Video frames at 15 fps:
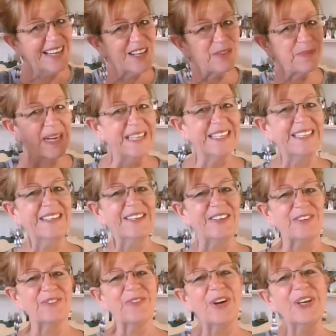Hello, my
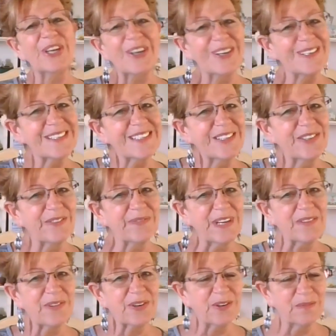dear. Rhonda Constant, your
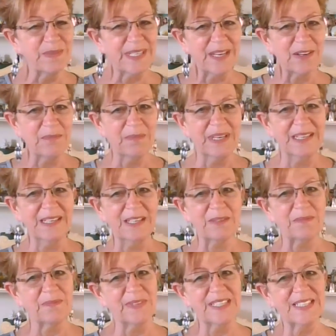favorite hometown
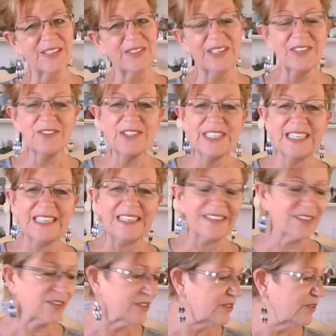medium, physical energy
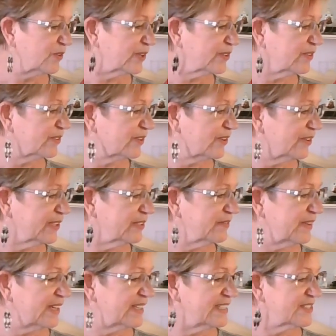healer, oracle card
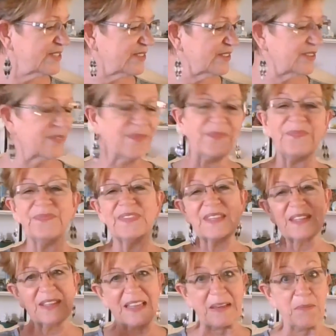advisor,
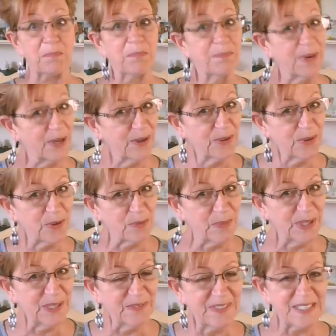
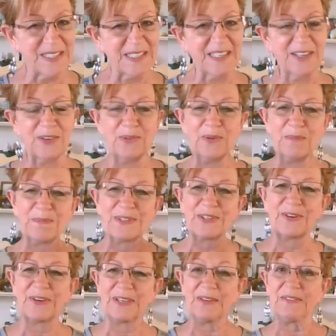paranormal investigator. Oops,
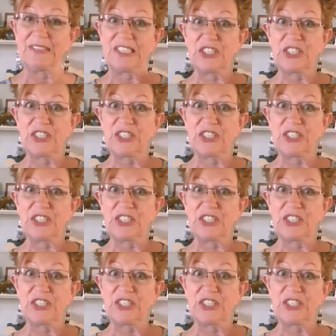sorry.